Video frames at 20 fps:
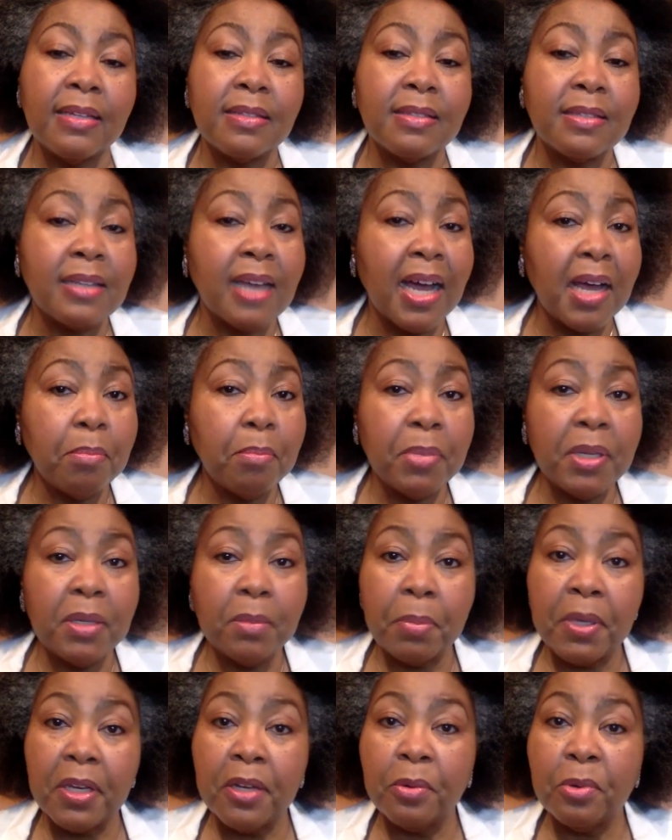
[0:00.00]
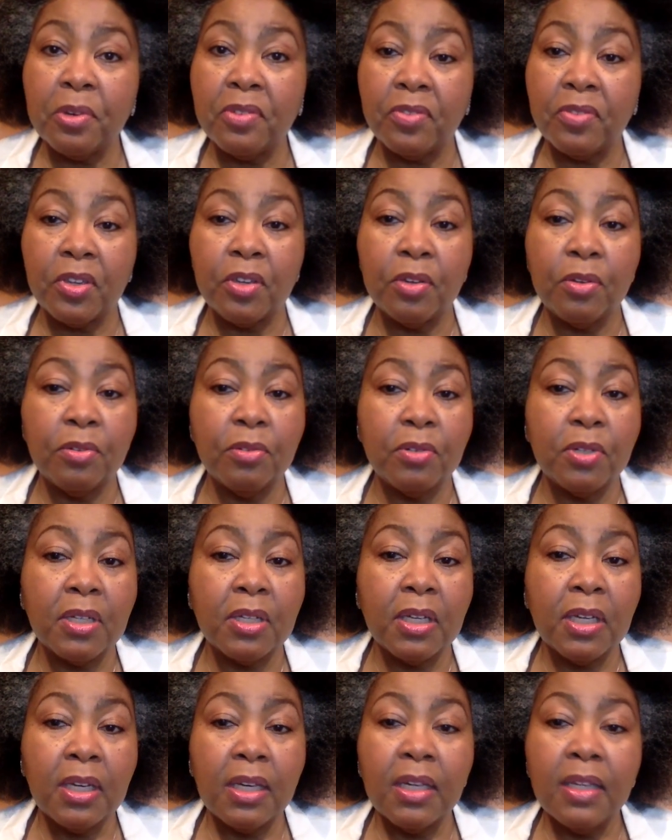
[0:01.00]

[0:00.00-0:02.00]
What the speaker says: it has not been peer-reviewed.